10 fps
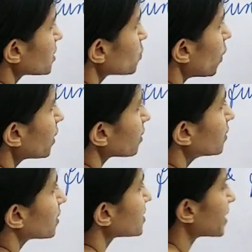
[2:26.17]
is what
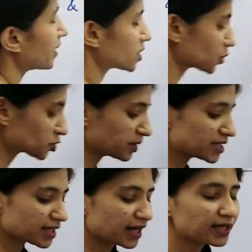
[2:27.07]
the cell is, which
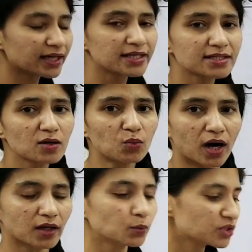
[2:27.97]
means it is the
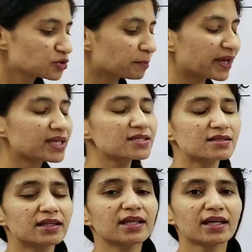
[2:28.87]
one which
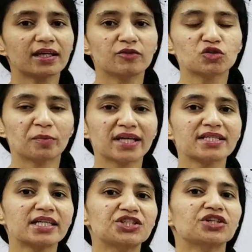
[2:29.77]
makes
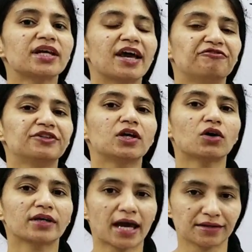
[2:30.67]
each and every
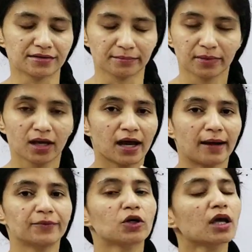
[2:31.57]
organism.
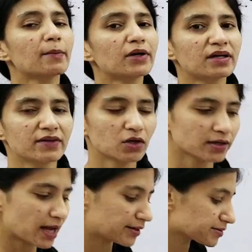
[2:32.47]
I'm talking about living
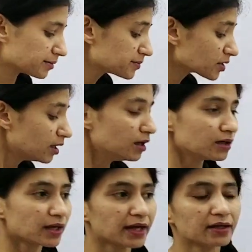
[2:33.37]
organisms,
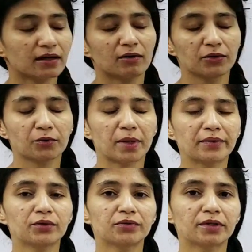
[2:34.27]
like
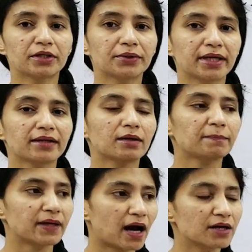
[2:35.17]
whether you take the
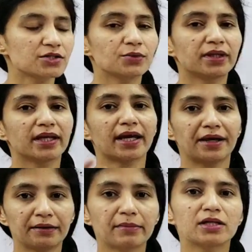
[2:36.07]
plants, you take
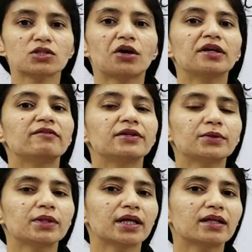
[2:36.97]
animals, or even
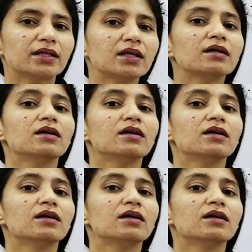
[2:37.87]
you take the